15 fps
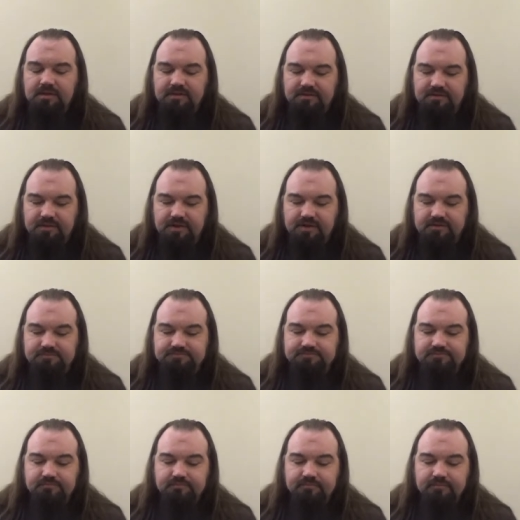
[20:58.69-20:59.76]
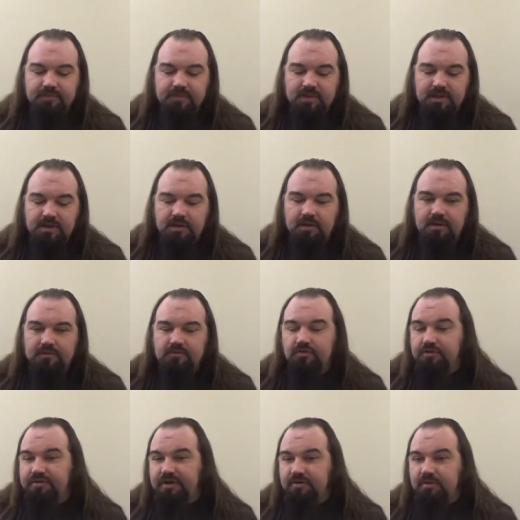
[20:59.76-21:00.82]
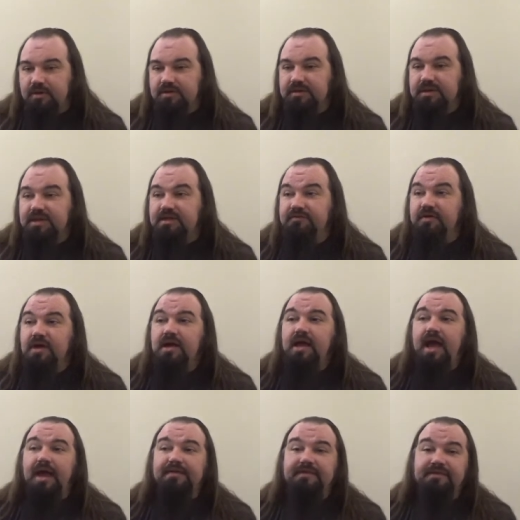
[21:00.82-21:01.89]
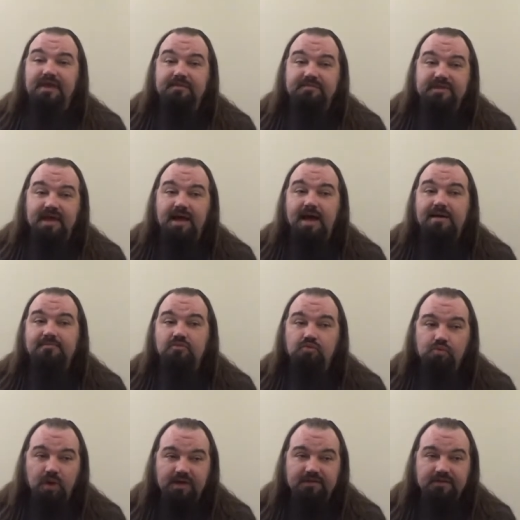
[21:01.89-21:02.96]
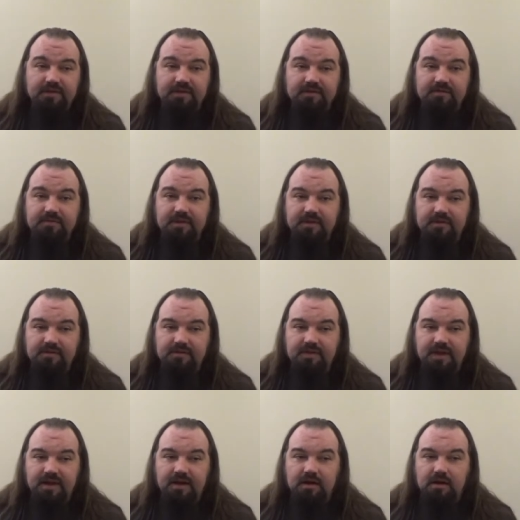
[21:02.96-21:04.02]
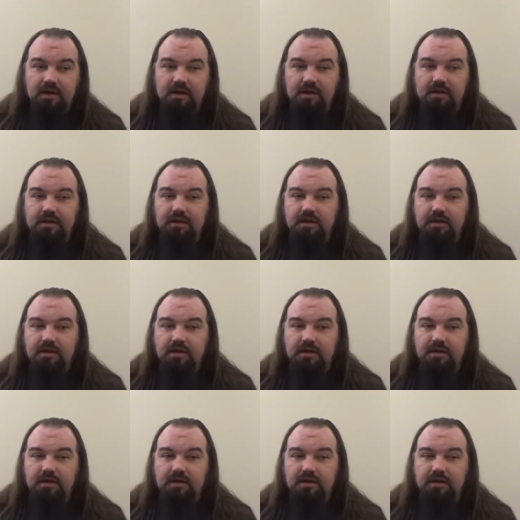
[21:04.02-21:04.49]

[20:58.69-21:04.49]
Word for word: So, of course, they don't want to leave. At the same time, Wesley is, is there uh,